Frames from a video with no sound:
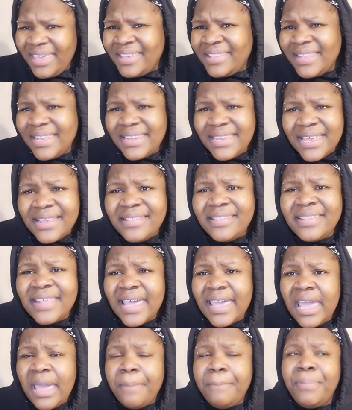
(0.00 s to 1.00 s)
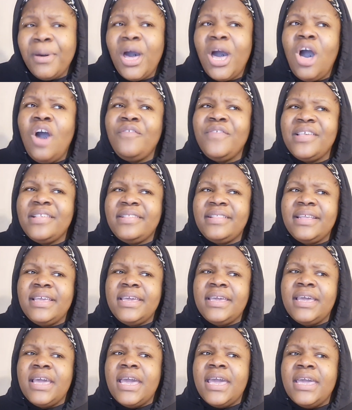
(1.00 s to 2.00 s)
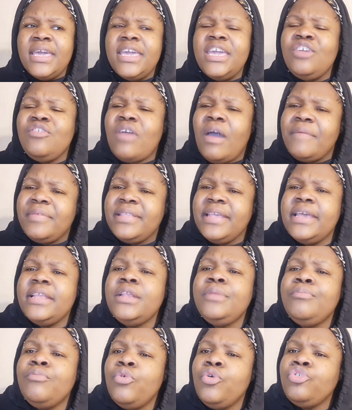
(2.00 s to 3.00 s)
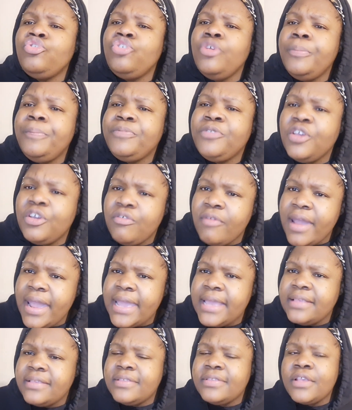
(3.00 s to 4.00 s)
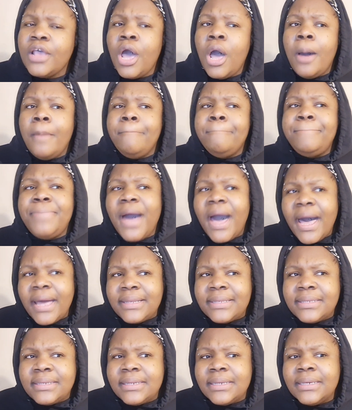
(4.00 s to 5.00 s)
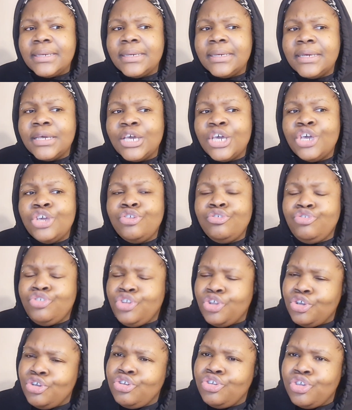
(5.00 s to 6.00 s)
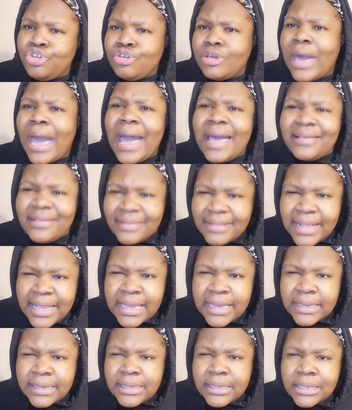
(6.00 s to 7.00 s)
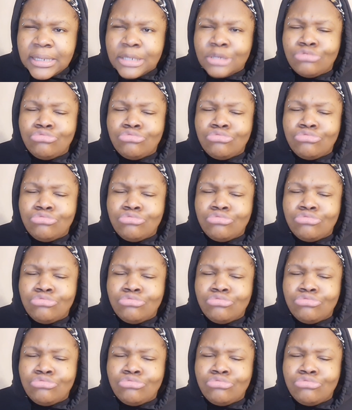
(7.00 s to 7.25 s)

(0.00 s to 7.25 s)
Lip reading: because he did say it, but obviously he gravitated more to Grace. But do you guys think